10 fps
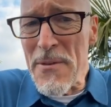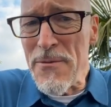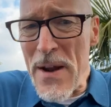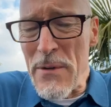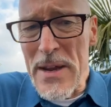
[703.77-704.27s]

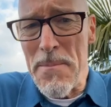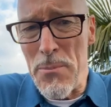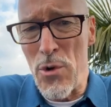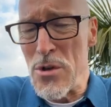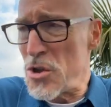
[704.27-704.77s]
That very
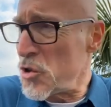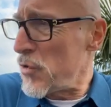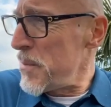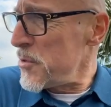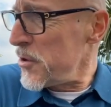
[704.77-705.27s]
important
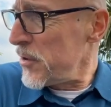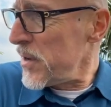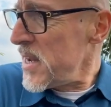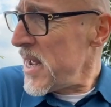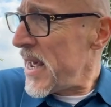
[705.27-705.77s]

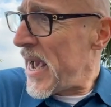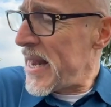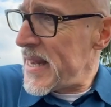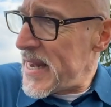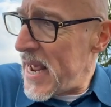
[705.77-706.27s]
scripture,
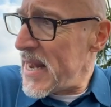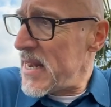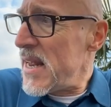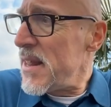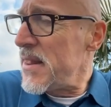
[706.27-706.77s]
and
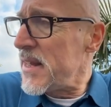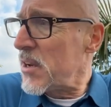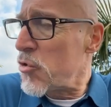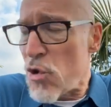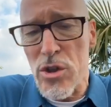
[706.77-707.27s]
then
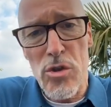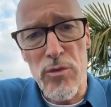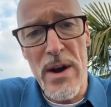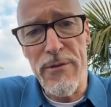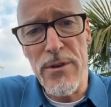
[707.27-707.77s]
the
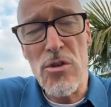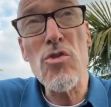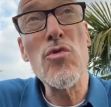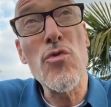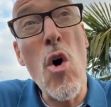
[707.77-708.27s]
cross
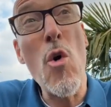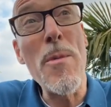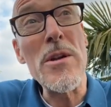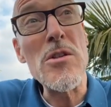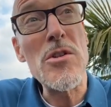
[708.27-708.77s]
reference to
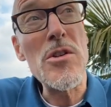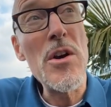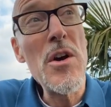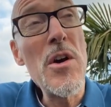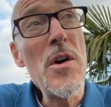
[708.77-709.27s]

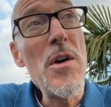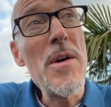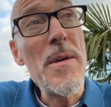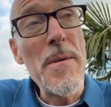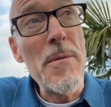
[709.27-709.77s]
Romans,
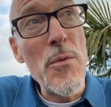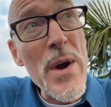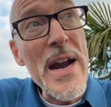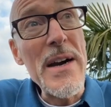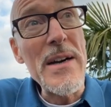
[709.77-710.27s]

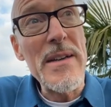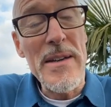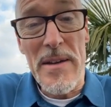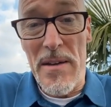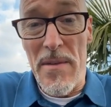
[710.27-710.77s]
where
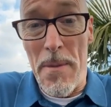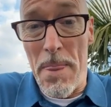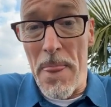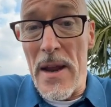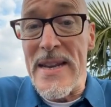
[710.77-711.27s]

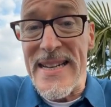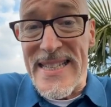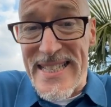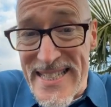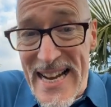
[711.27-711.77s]

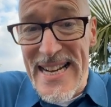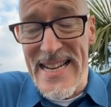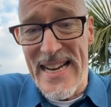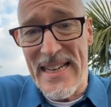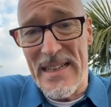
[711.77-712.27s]
the
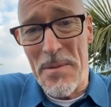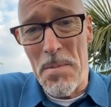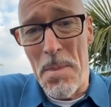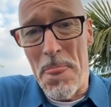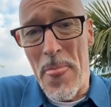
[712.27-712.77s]
sending
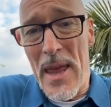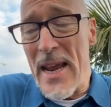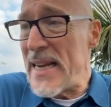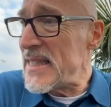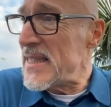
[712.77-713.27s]

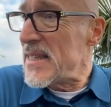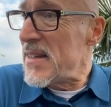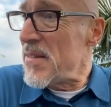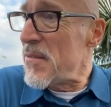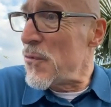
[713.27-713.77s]
is
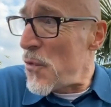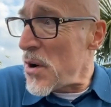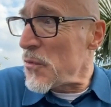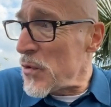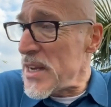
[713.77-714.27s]

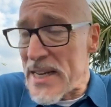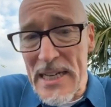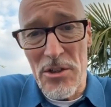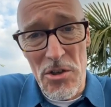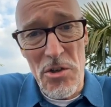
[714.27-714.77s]
what we
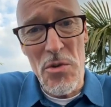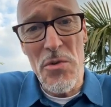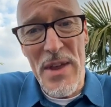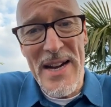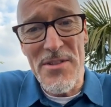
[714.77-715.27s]
need to
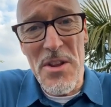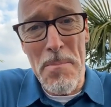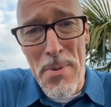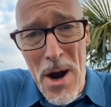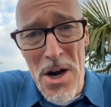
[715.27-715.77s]
do.
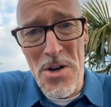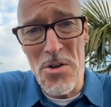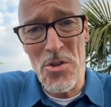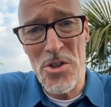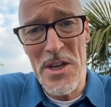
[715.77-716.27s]
That's the
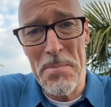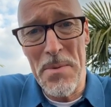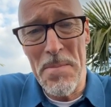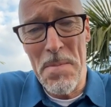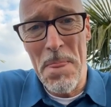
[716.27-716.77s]

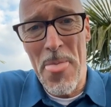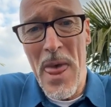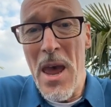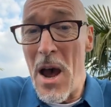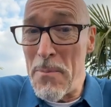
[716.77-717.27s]
partnership.
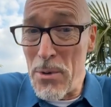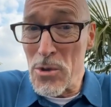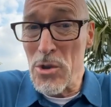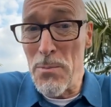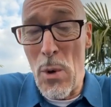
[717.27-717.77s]

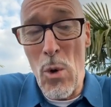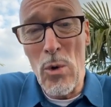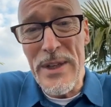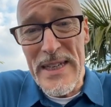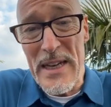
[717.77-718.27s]
Apostle
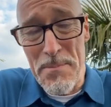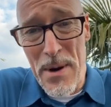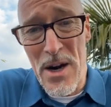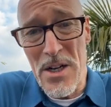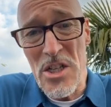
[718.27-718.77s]
Paul needed
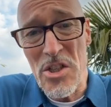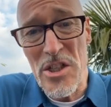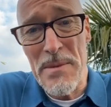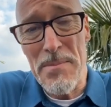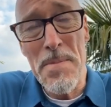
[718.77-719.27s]

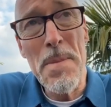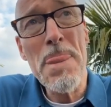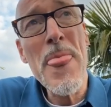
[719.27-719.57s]
partnership,